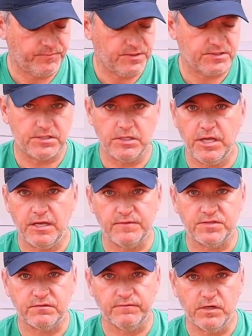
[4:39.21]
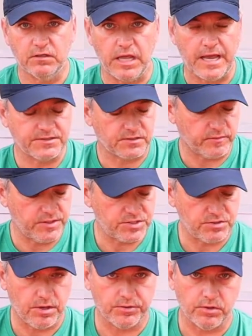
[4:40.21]
Say you have a severe
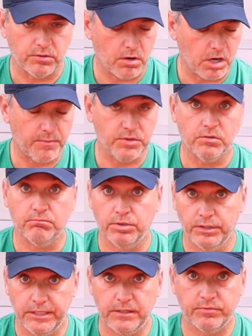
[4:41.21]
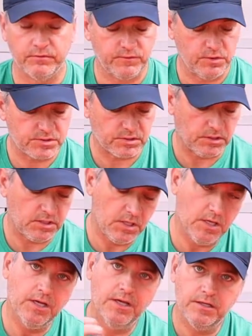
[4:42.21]
laceration on your arm and you're bleeding profusely,
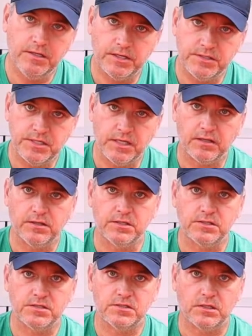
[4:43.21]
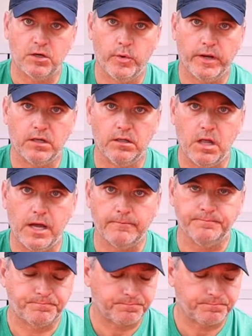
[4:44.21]
you can take this quick clot